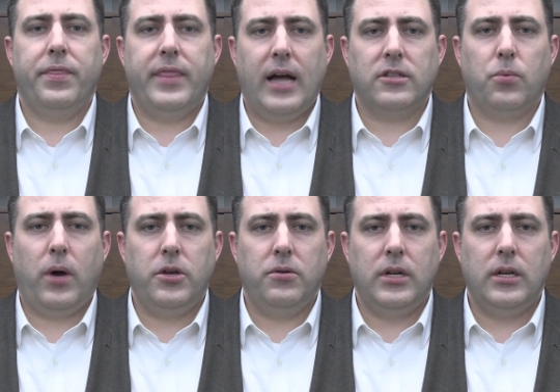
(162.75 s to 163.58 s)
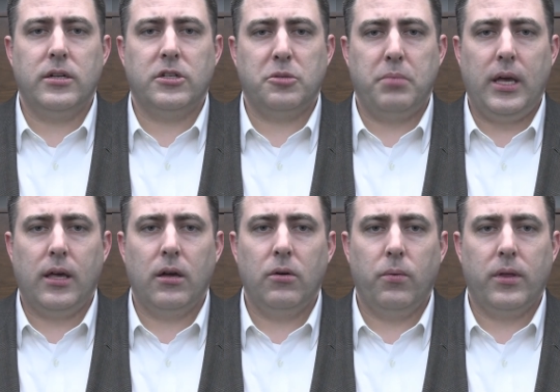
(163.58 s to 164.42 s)
That's why you need to
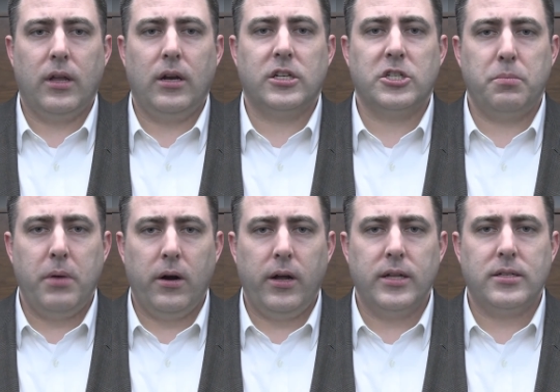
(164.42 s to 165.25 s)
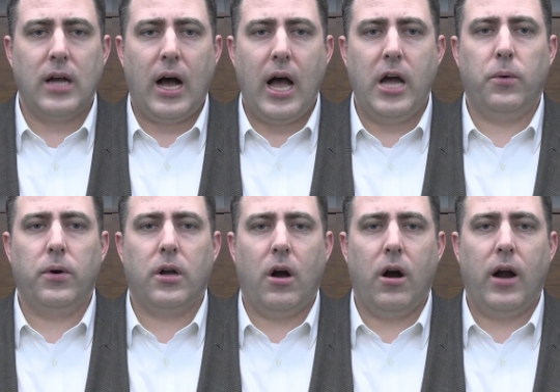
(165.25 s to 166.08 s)
speak with an experienced Iowa
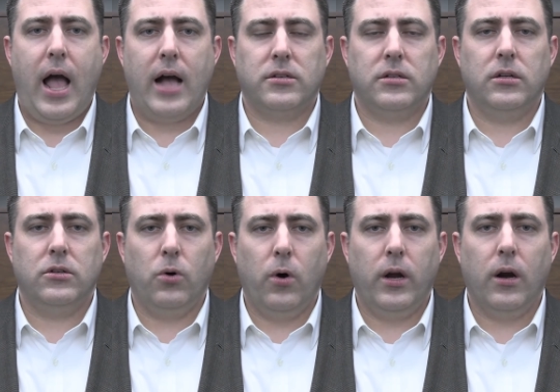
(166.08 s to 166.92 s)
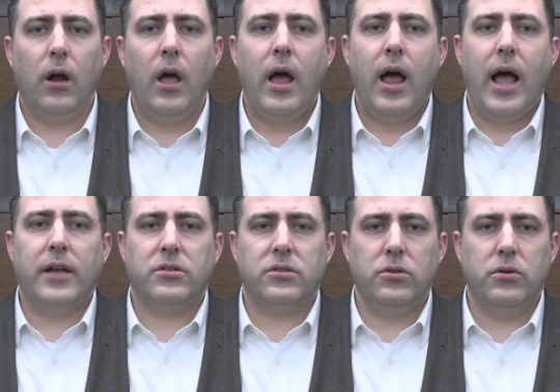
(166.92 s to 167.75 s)
car accident lawyer
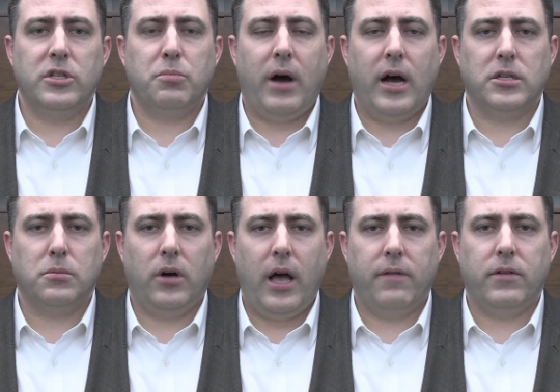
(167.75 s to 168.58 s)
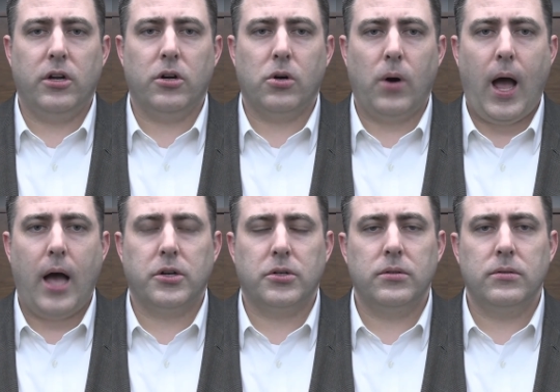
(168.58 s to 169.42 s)
as soon as possible after your
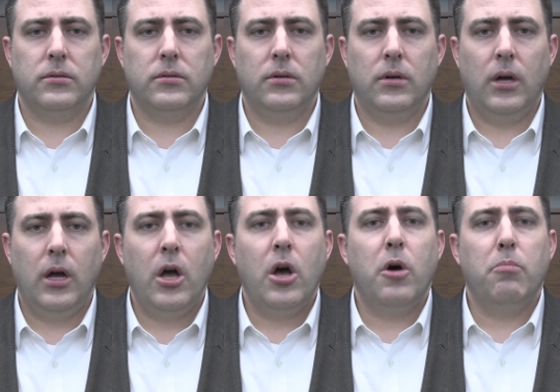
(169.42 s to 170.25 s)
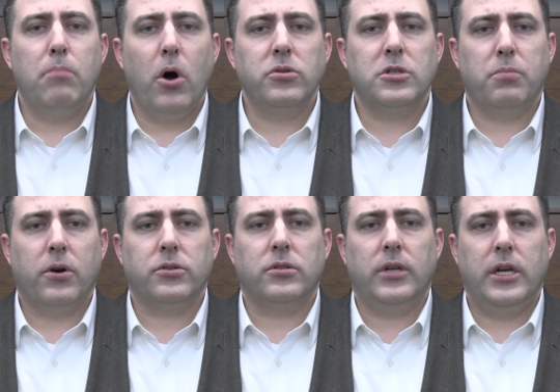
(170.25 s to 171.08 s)
crash. Most
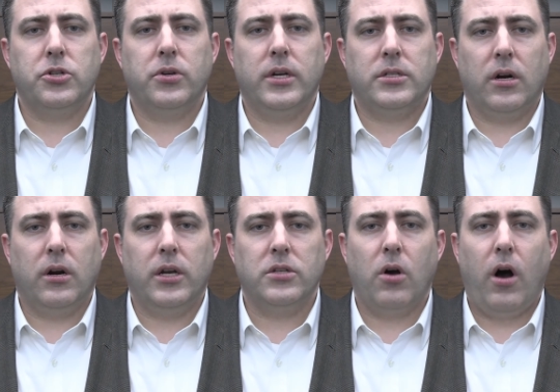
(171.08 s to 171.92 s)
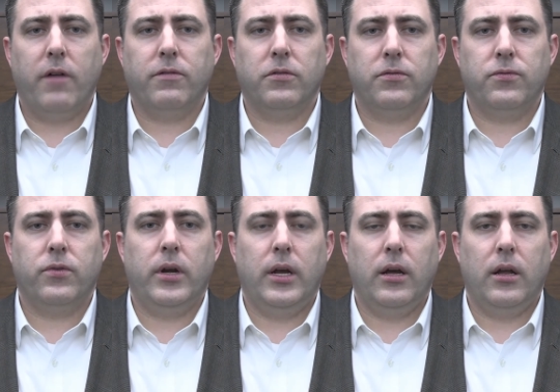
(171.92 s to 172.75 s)
personal injury attorneys offer
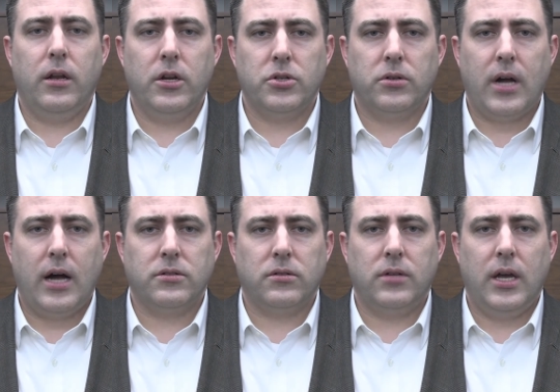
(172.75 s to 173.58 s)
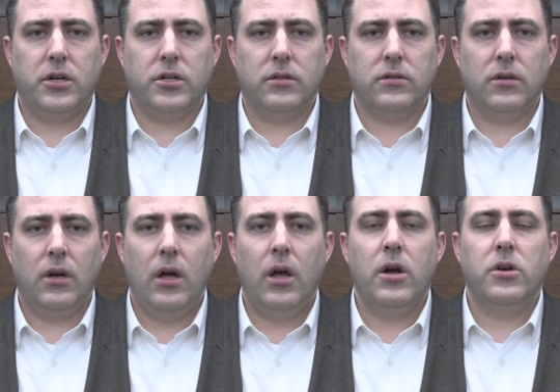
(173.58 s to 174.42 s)
free initial consultations,
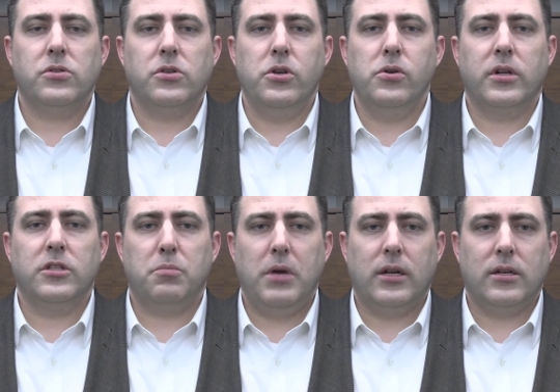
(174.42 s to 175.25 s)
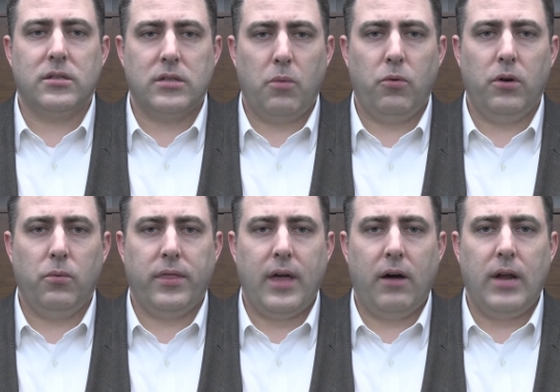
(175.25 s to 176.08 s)
so you can speak to someone
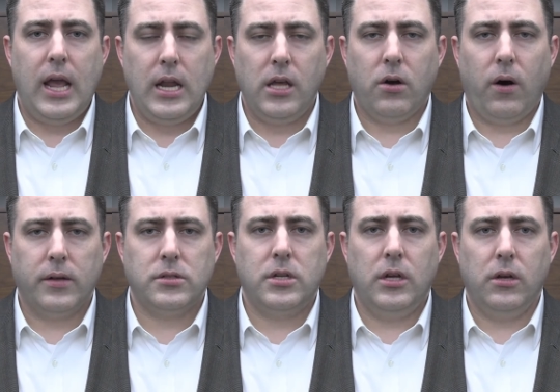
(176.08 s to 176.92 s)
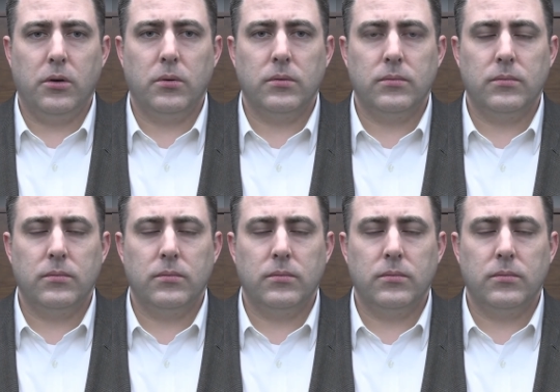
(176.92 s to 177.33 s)
without any cost to you.